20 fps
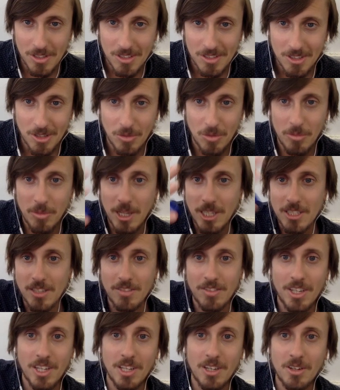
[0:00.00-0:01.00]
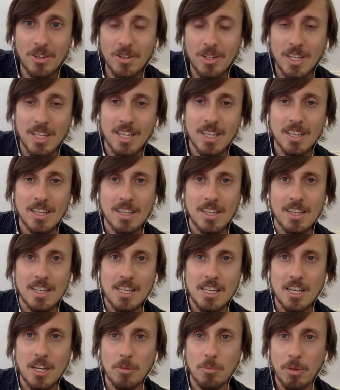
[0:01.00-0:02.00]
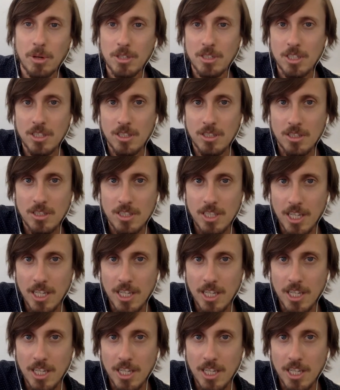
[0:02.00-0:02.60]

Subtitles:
Someone makes a video, and a person